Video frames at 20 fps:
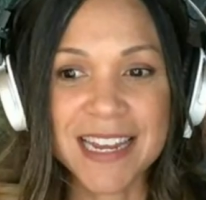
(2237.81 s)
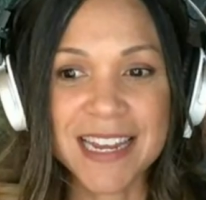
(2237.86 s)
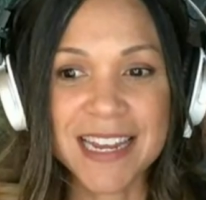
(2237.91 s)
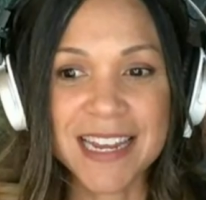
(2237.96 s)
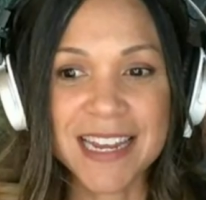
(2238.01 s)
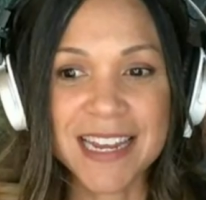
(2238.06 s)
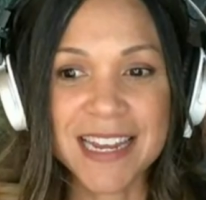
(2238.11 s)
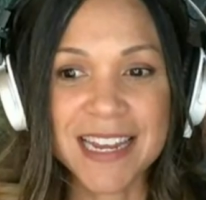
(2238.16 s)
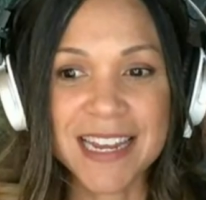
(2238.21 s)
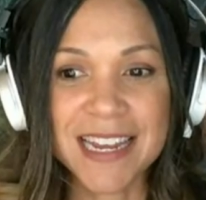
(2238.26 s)

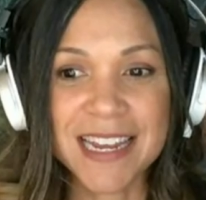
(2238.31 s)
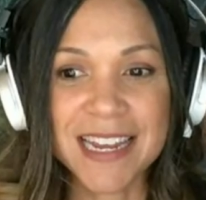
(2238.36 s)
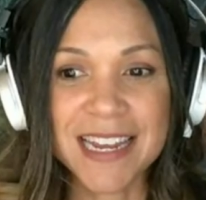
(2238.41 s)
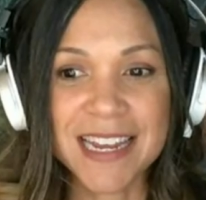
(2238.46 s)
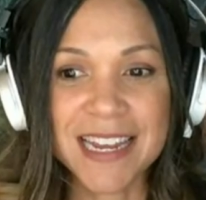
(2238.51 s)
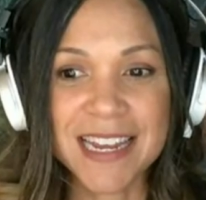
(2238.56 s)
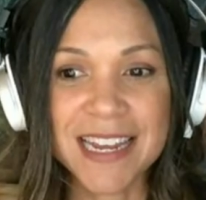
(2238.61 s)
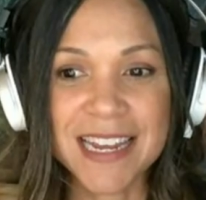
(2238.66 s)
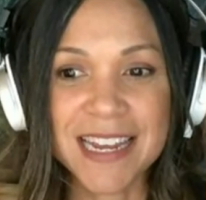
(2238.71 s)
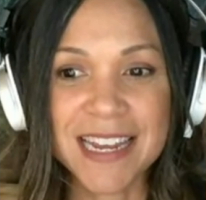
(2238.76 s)
And so what I
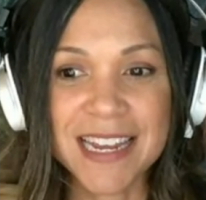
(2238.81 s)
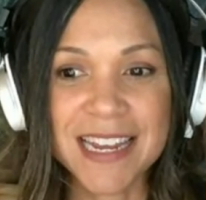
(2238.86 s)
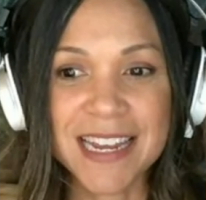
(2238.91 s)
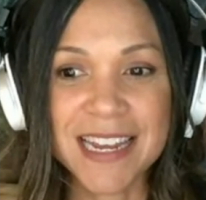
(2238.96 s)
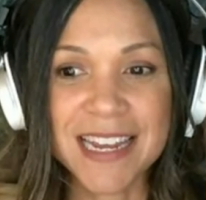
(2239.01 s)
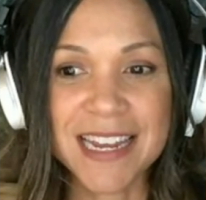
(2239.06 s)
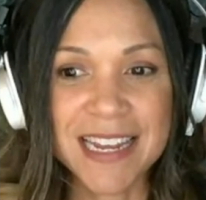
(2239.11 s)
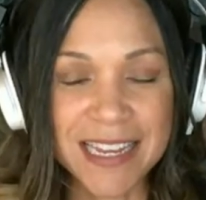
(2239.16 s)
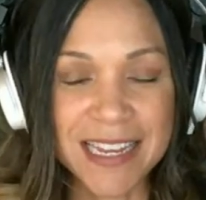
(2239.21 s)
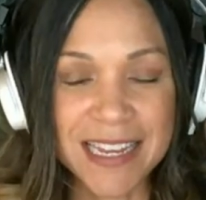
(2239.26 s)
want
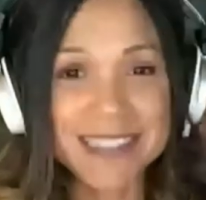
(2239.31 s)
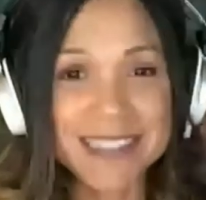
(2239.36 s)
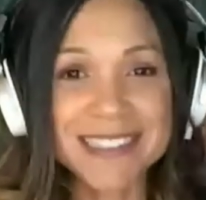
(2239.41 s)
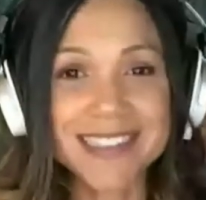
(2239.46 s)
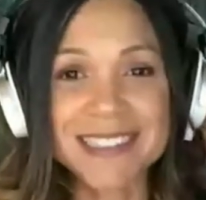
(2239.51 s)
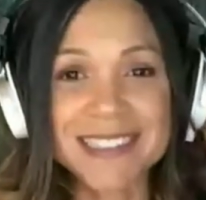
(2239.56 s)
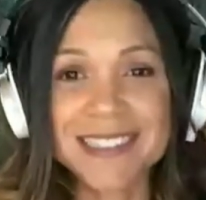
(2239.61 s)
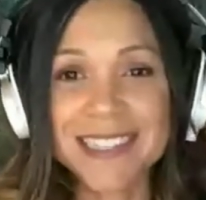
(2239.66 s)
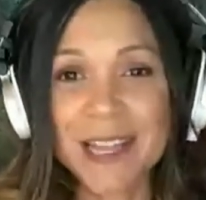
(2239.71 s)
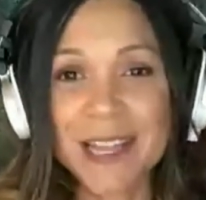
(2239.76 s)
both of you to
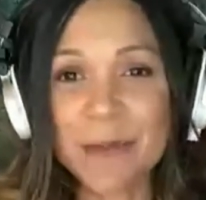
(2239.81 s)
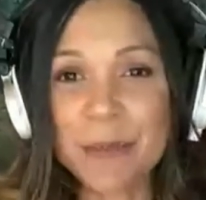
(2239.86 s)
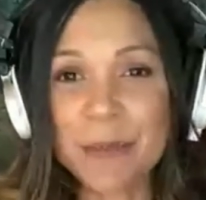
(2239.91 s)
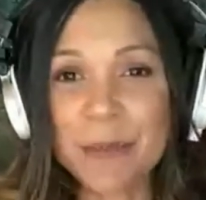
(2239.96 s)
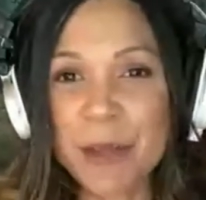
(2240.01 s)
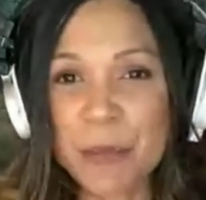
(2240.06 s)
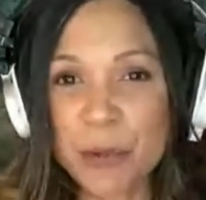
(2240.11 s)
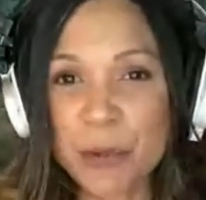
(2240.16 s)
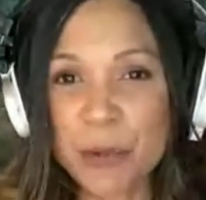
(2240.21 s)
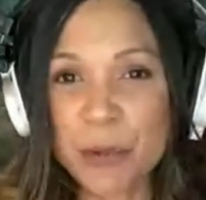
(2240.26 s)
do is
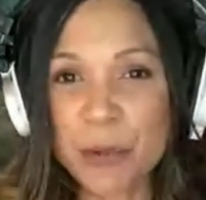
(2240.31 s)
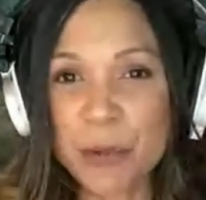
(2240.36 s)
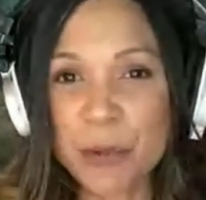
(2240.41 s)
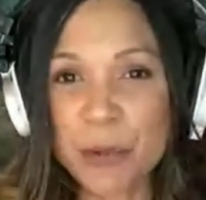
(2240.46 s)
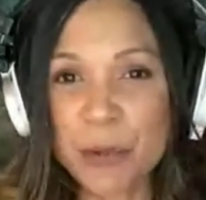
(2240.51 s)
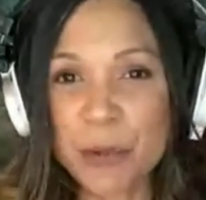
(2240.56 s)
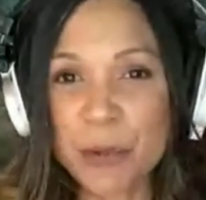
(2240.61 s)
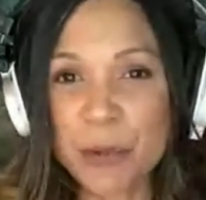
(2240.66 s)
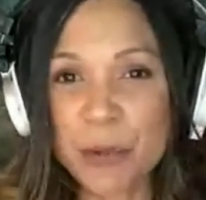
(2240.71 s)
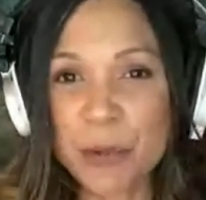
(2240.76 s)
to tell
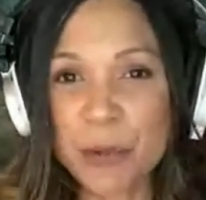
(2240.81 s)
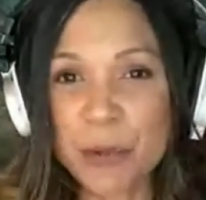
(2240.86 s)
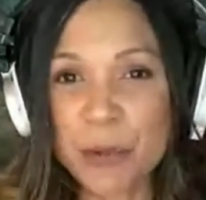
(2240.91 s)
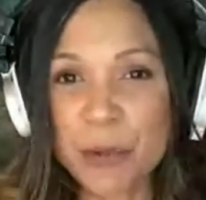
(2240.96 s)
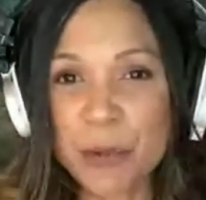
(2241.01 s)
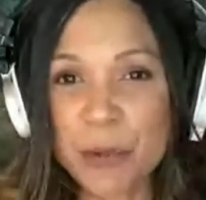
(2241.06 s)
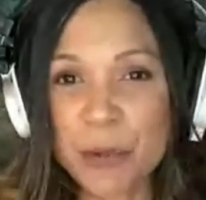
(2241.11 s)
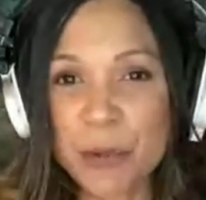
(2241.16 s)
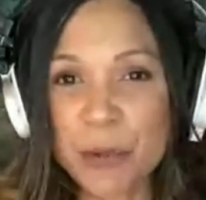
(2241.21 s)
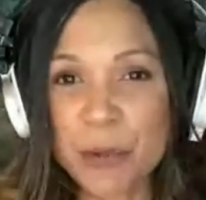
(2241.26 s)
people
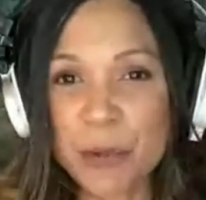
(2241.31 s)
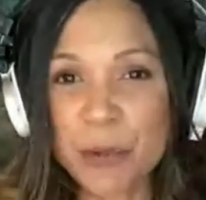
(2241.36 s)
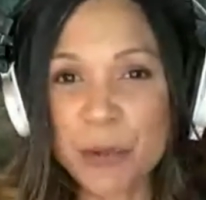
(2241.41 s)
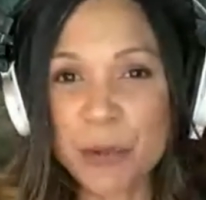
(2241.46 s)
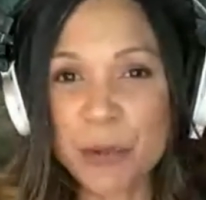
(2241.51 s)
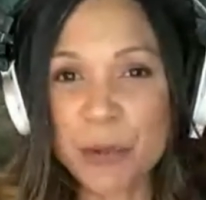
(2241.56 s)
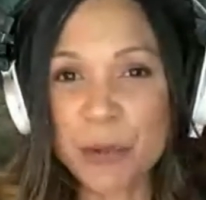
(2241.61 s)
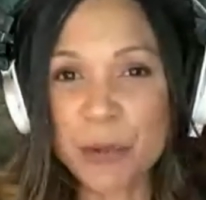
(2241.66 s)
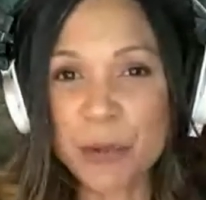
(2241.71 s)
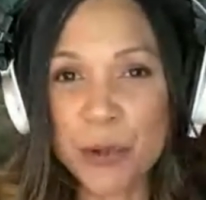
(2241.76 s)
who
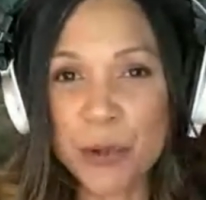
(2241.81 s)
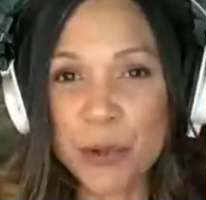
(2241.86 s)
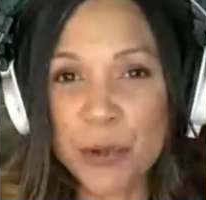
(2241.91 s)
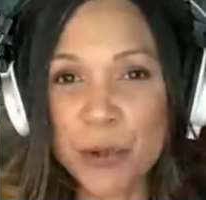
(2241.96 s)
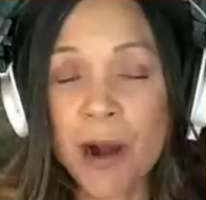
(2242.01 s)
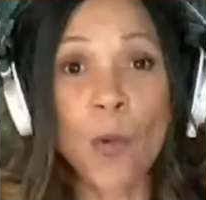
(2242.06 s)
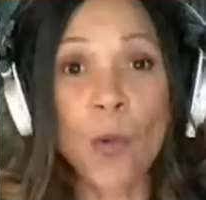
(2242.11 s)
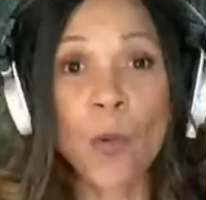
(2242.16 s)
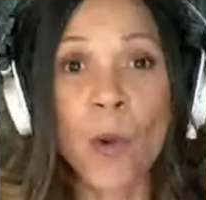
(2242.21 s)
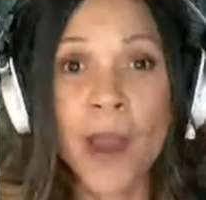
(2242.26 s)
are
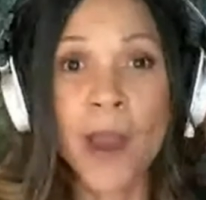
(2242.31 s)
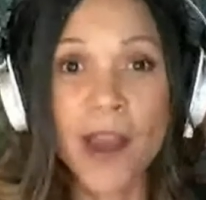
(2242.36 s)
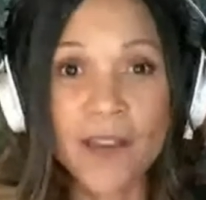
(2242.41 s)
watching